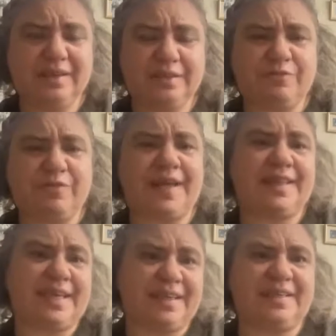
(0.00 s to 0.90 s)
to find
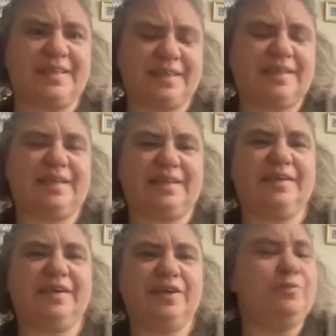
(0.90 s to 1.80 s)
things in it that
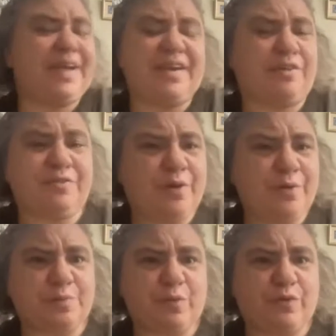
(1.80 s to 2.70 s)
you might not have
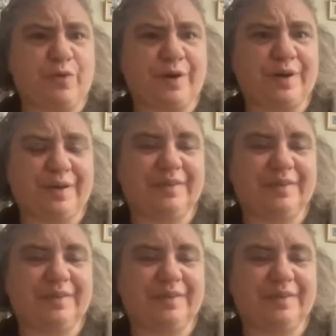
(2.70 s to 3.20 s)
noticed before,